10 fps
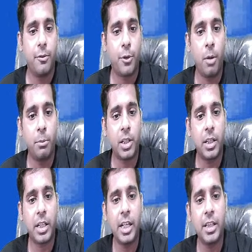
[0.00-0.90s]
From
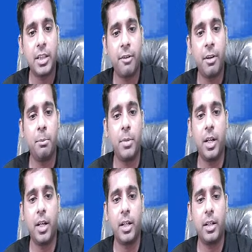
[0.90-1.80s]
13th
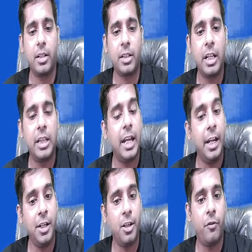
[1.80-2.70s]
November till the
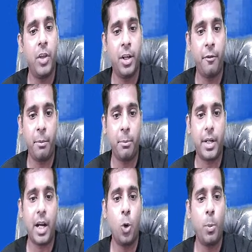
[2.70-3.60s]
end of the
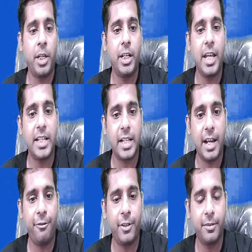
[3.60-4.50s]
November, how many days
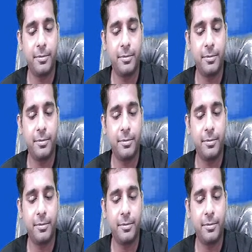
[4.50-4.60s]
left?